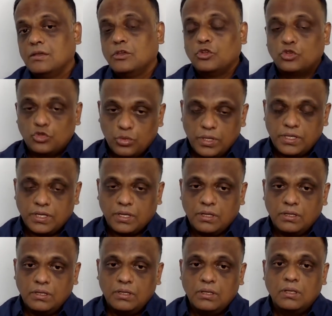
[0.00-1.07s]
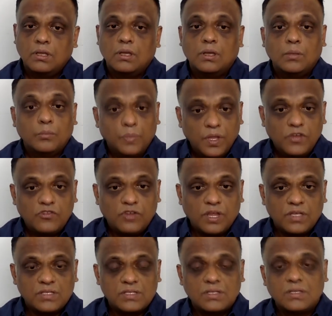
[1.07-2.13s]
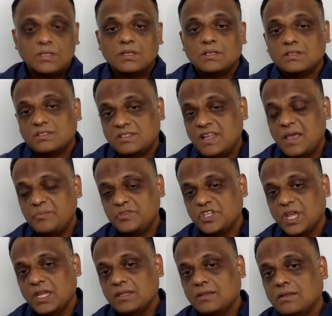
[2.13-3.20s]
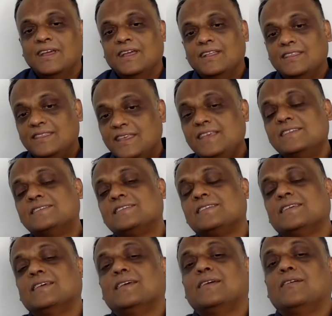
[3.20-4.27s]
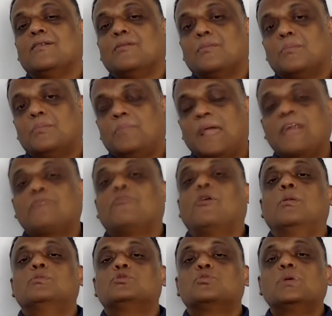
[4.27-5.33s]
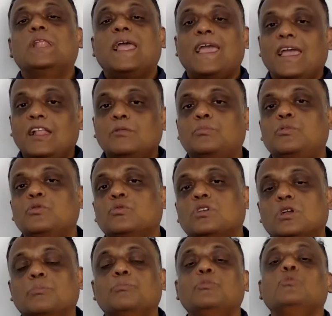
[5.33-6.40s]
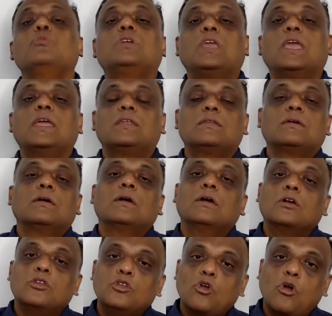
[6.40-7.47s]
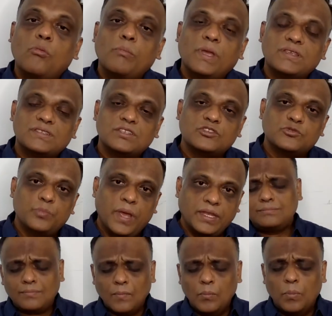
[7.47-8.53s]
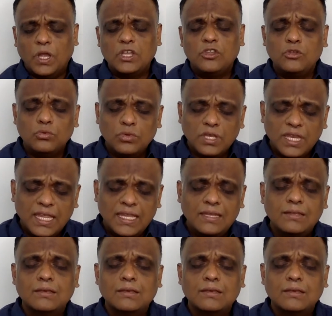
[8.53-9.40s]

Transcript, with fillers: Twitter, Pinterest, Snapchat. These platforms will help you communicate your message better, but you need